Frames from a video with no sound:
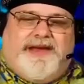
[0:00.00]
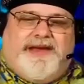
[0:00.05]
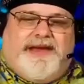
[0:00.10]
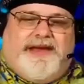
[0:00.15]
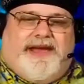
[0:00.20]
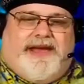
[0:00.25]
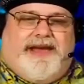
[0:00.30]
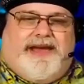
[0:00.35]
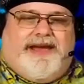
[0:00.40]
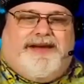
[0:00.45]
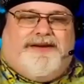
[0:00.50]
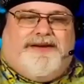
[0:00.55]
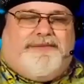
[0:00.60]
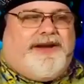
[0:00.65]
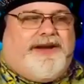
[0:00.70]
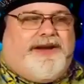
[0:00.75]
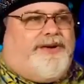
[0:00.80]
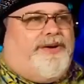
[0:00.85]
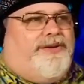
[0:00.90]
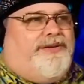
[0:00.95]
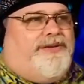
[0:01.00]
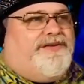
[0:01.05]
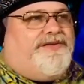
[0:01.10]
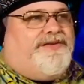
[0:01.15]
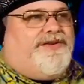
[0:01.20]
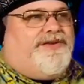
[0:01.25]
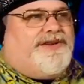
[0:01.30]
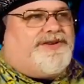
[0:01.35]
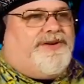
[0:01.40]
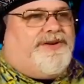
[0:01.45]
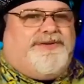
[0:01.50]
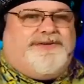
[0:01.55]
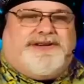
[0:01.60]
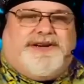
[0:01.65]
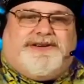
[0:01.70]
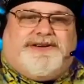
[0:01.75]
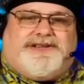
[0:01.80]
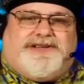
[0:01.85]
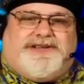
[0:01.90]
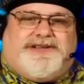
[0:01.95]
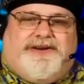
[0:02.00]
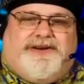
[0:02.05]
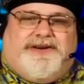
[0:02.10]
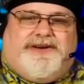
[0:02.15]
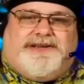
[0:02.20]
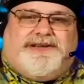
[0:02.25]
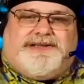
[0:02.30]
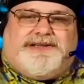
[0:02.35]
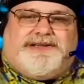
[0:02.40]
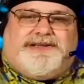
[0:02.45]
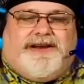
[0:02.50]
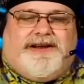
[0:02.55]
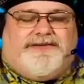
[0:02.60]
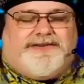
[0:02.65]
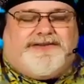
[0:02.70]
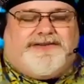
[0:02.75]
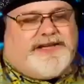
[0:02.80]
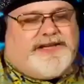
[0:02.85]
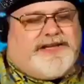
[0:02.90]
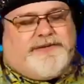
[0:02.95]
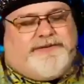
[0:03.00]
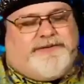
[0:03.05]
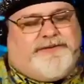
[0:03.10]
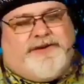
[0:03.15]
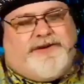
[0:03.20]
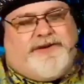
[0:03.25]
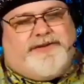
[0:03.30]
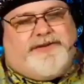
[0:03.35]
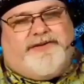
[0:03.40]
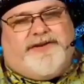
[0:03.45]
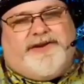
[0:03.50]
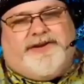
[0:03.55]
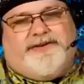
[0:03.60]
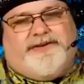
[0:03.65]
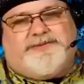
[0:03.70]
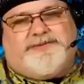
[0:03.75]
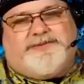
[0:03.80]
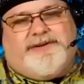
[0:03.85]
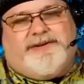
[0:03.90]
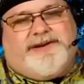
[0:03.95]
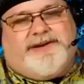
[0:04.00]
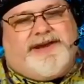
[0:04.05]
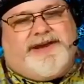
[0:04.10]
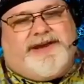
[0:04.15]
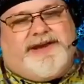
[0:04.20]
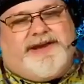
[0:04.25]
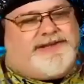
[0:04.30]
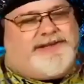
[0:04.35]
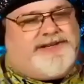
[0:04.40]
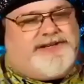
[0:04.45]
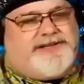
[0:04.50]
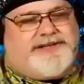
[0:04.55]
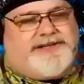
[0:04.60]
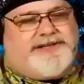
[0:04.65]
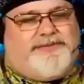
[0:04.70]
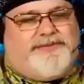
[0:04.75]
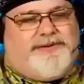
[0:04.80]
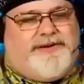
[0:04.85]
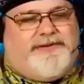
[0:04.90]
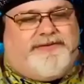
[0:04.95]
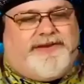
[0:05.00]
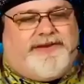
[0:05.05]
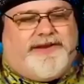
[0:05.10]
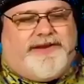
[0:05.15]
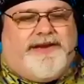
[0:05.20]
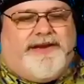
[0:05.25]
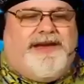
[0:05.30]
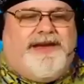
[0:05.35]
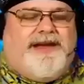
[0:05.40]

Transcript: And my goal for this whole entire series, and I've said this before in other videos, but again, this is just a brief thing.